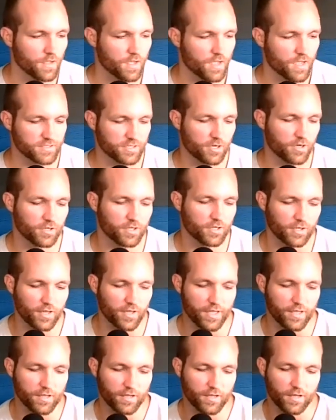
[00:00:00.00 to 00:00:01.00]
Is there any
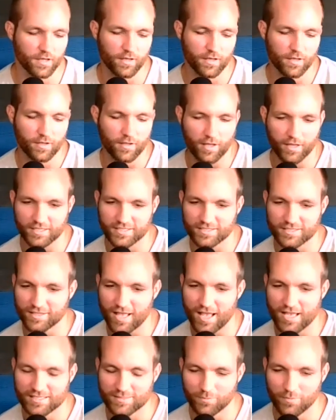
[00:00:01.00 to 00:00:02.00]
like uh I guess
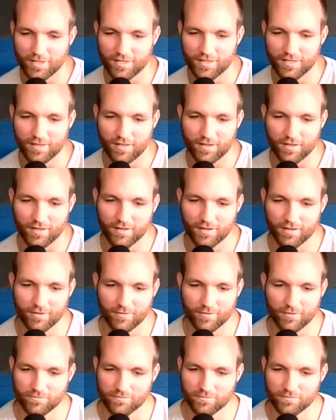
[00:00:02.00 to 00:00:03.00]
last minute
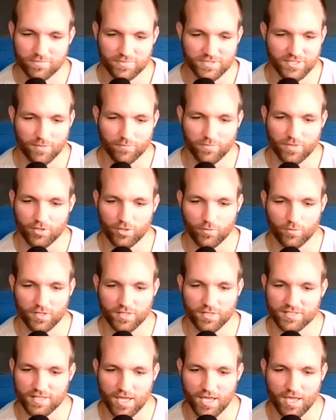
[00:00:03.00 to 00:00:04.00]
um something you want
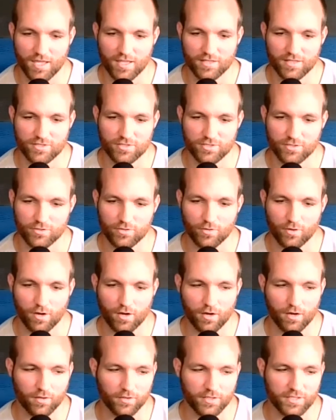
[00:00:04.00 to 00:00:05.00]
to say to
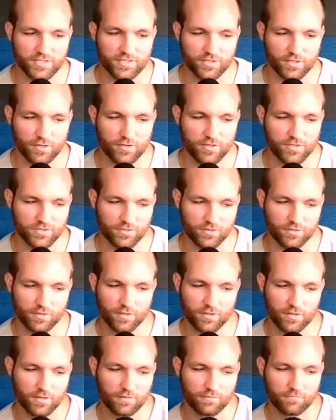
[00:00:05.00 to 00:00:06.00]
our listeners
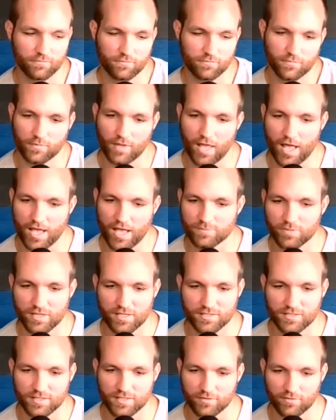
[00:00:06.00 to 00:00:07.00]
or last
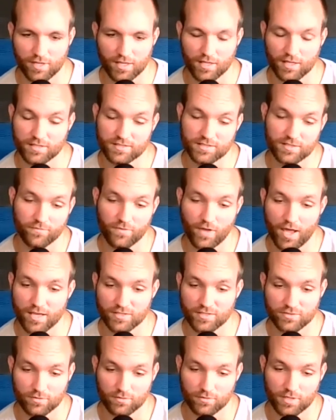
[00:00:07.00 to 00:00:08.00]
piece of I guess
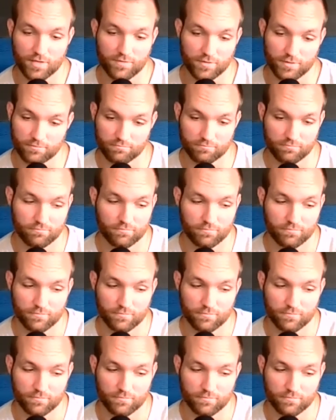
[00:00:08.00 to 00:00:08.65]
advice or even